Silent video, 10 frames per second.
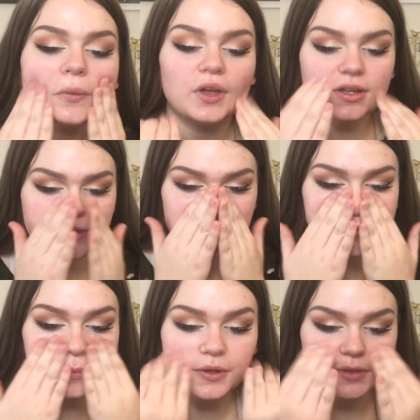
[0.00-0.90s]
Yes, this
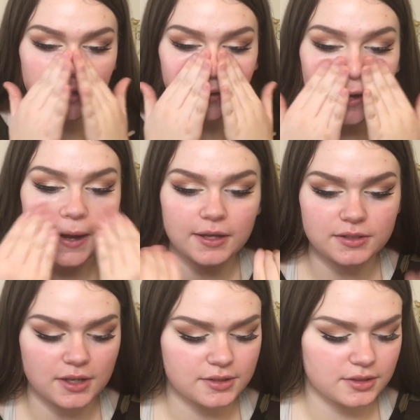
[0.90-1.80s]
smells like guys.
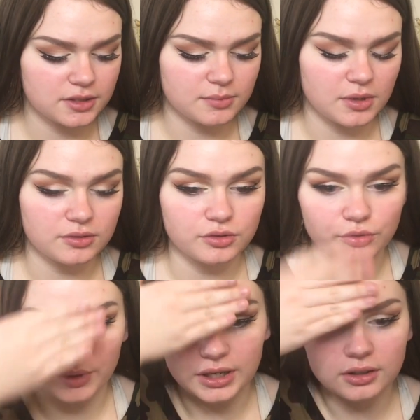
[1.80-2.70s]
Yes, it smells
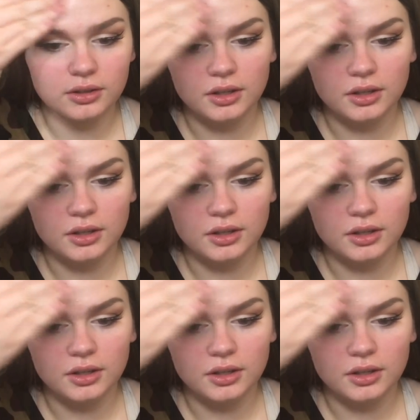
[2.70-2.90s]
great.